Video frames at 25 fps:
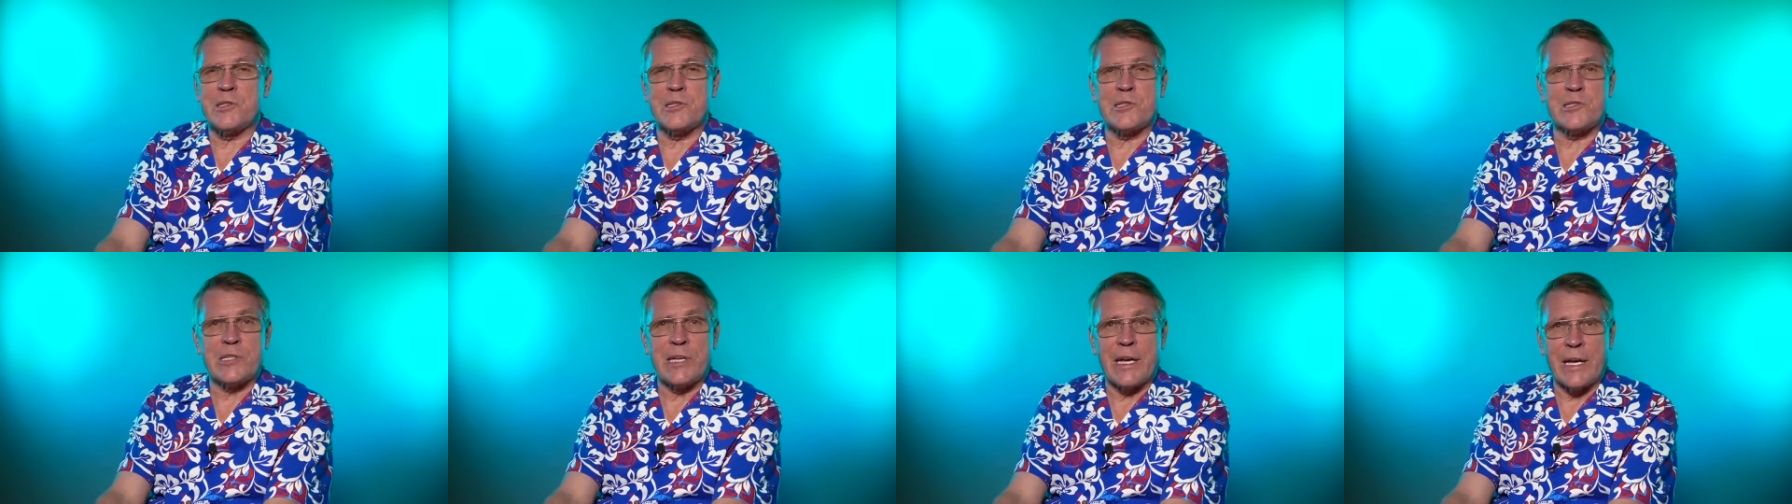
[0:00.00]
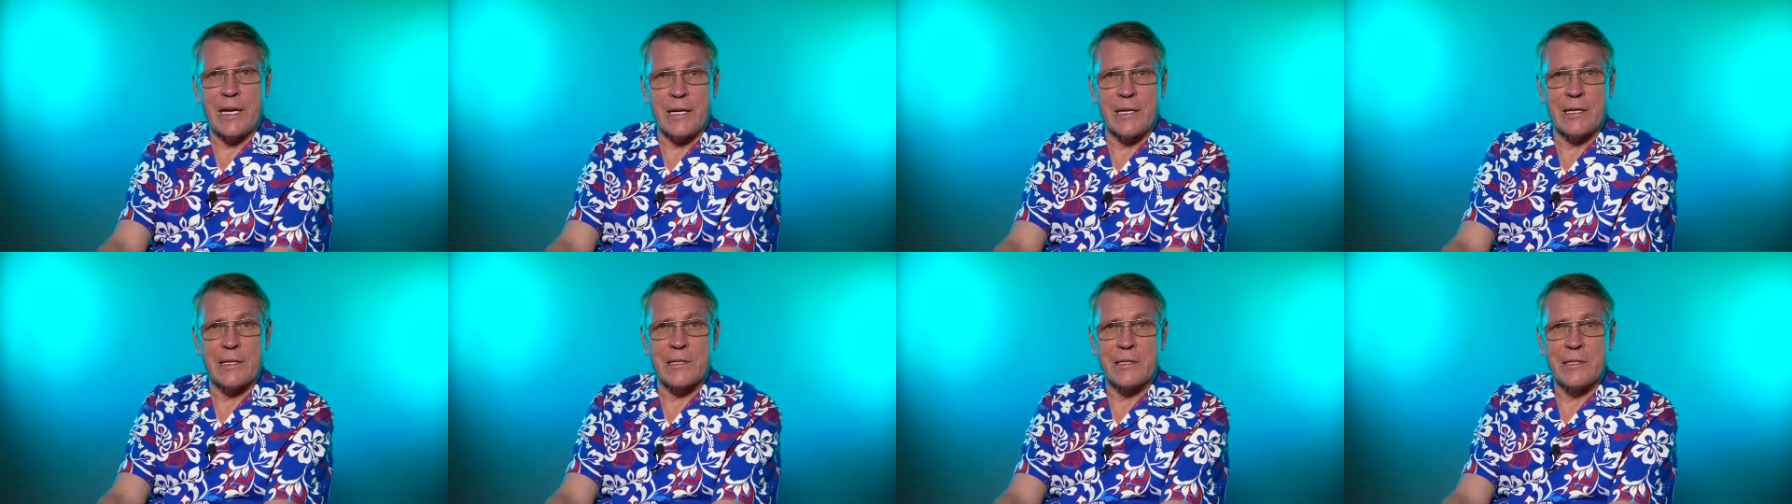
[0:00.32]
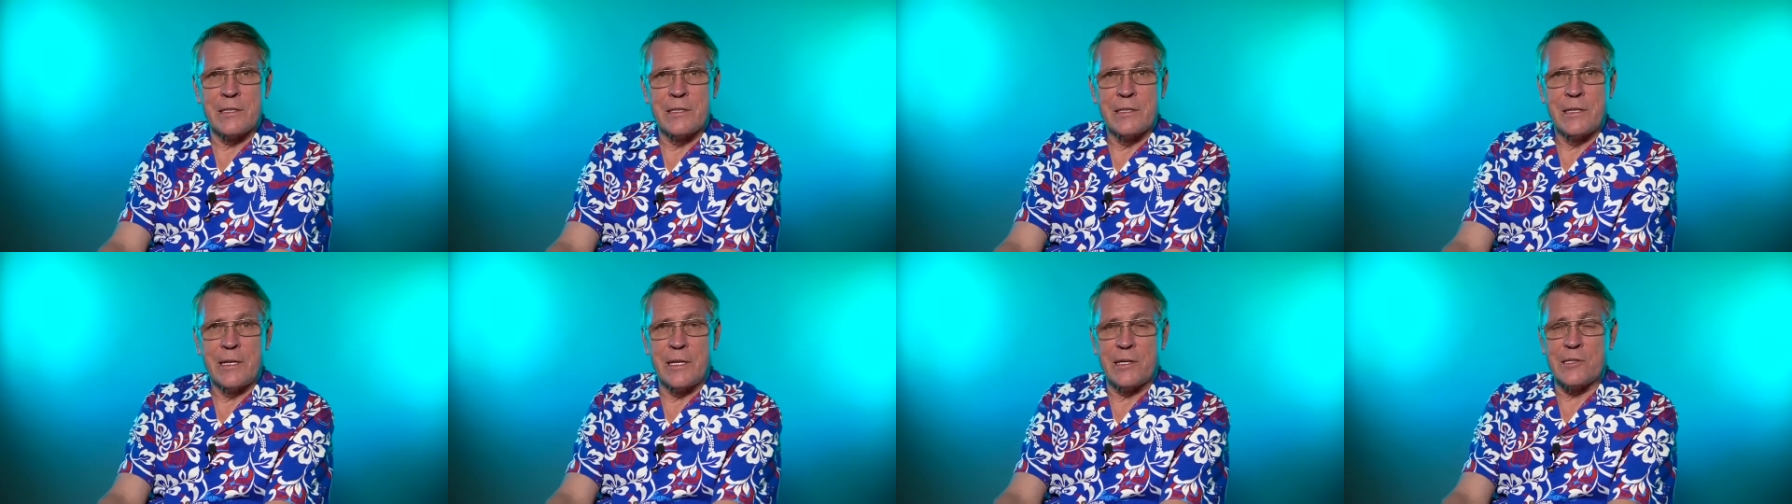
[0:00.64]
a second.
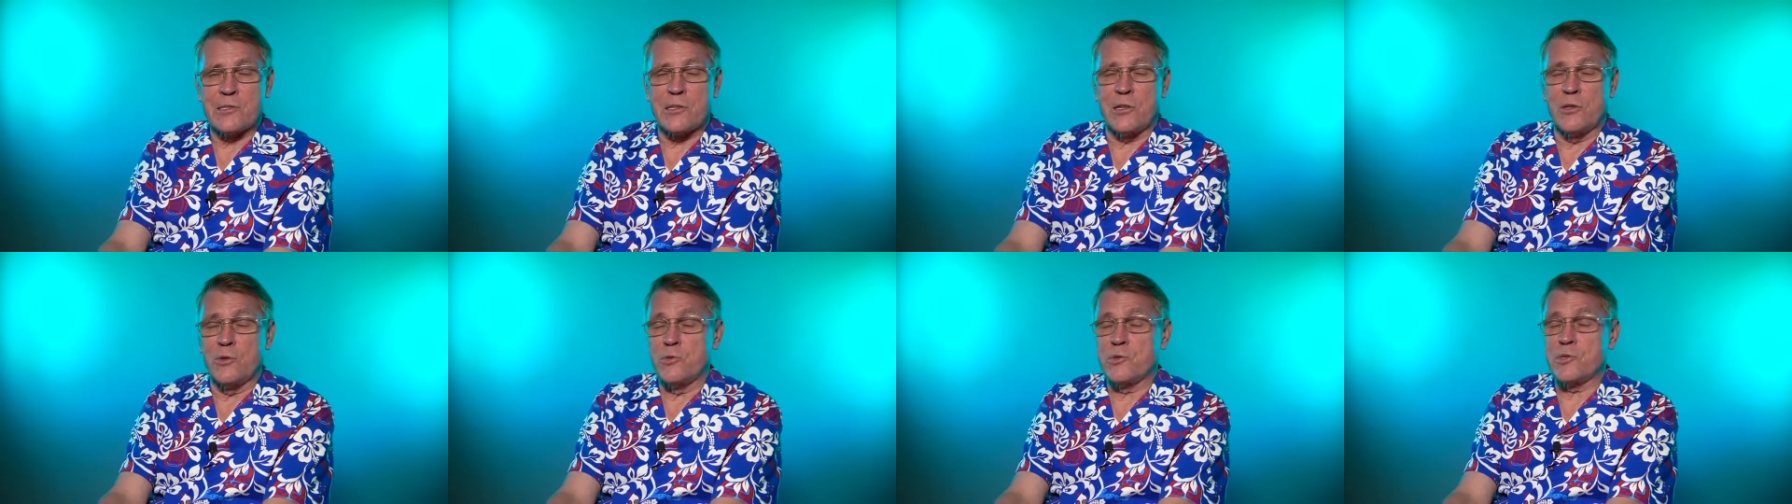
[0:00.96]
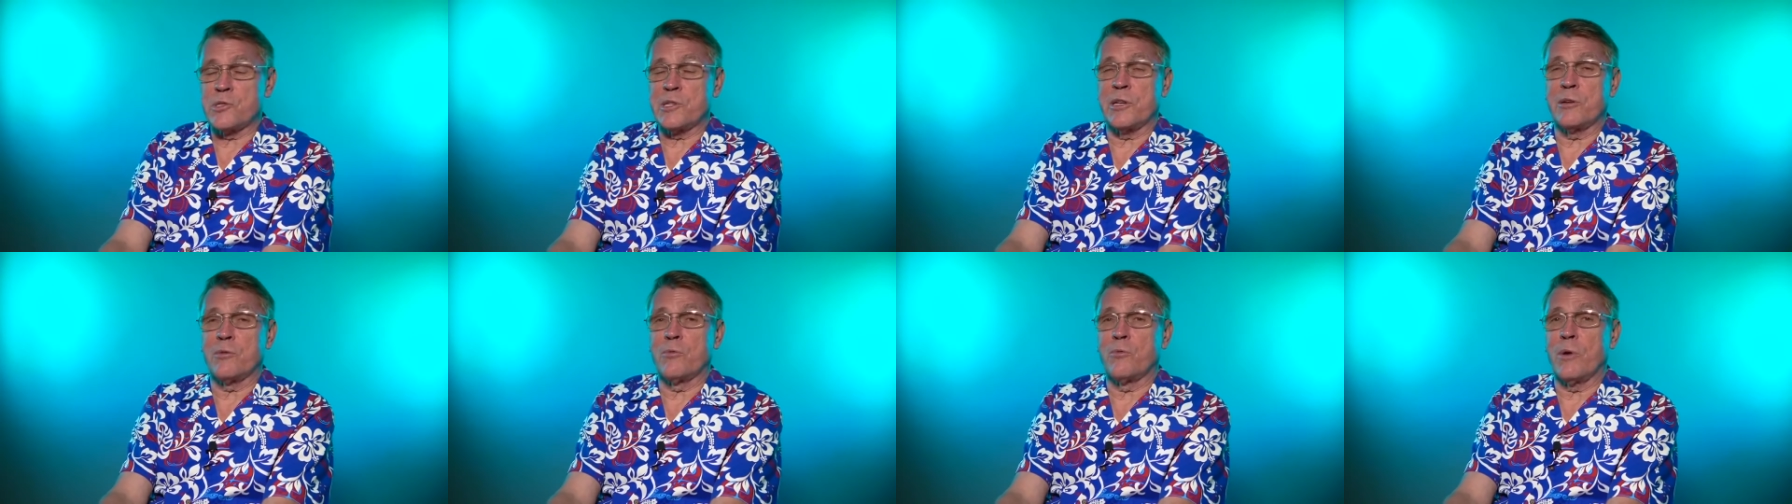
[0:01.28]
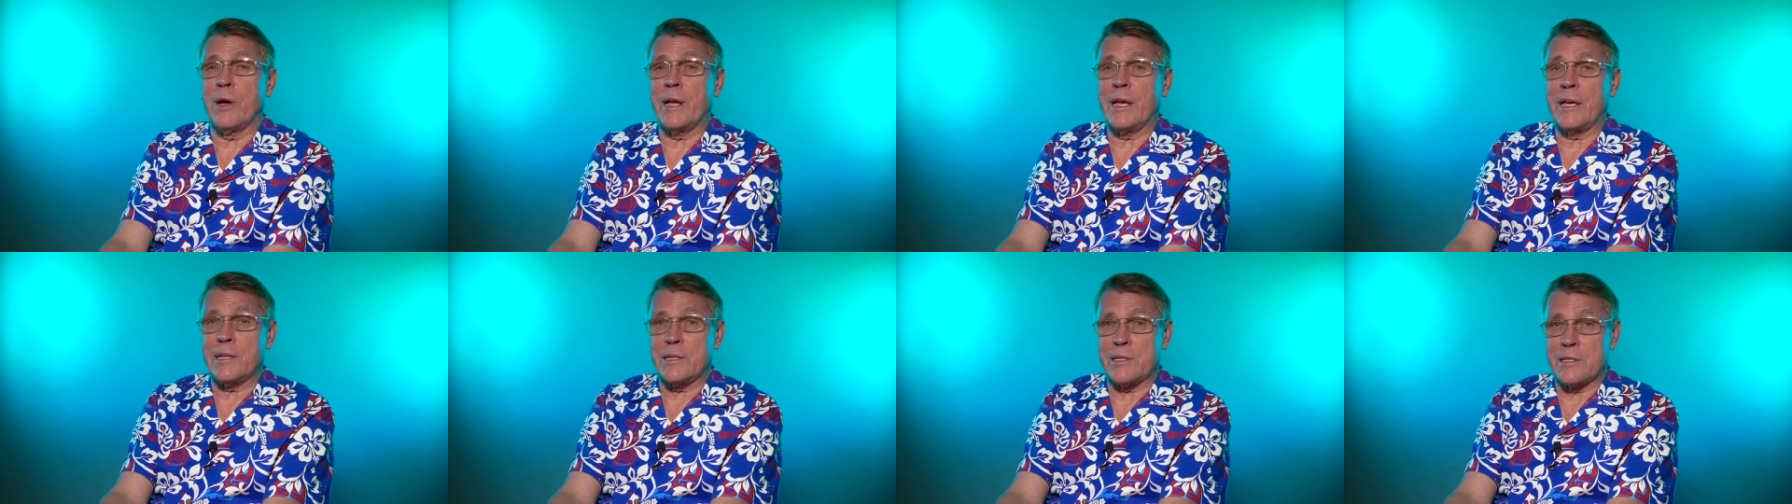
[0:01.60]
It's losing
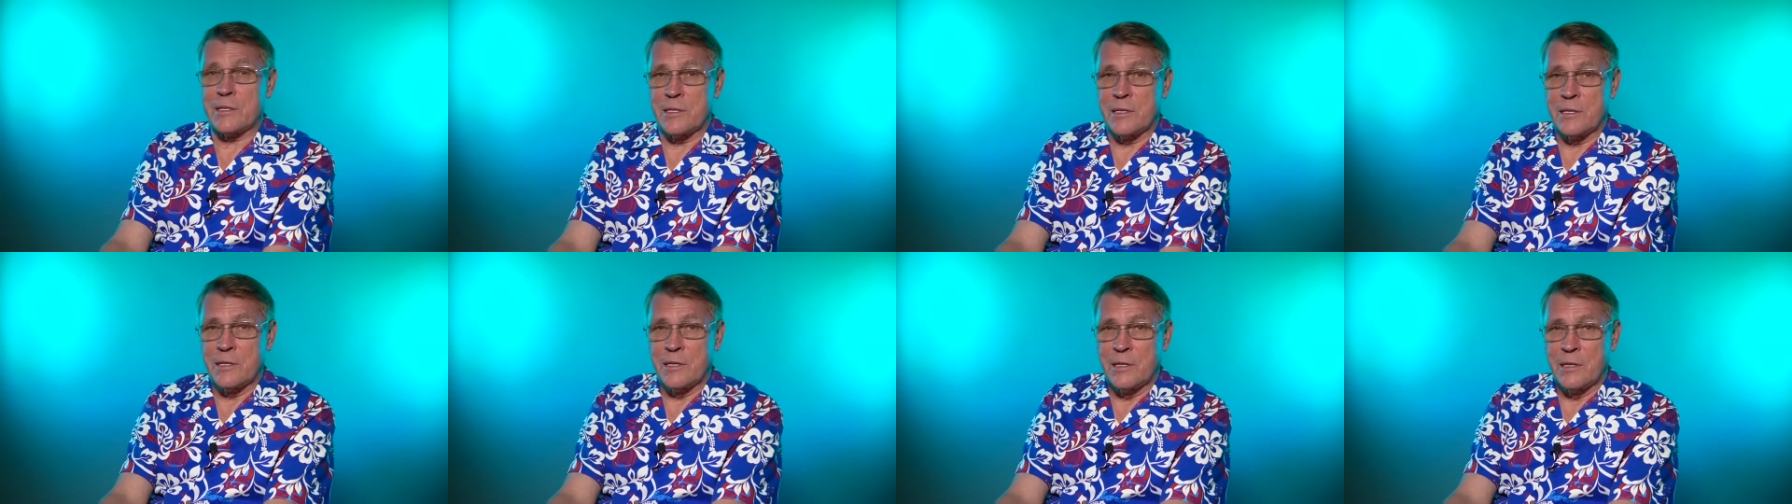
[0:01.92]
weight.